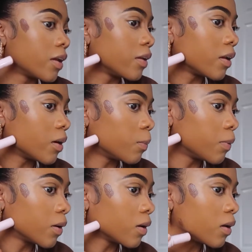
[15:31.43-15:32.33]
Then I'll
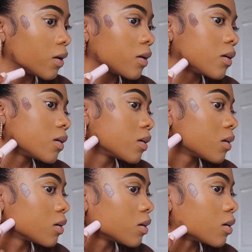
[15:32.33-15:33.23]
bring like
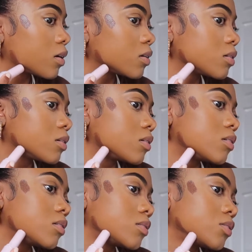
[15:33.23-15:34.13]

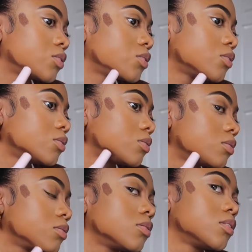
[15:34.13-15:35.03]
2
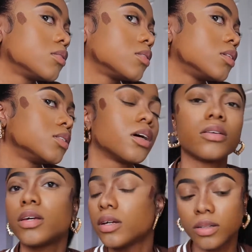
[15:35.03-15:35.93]
little things down
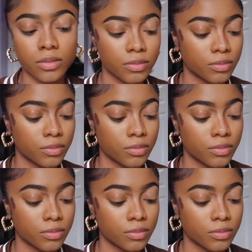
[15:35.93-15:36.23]
here.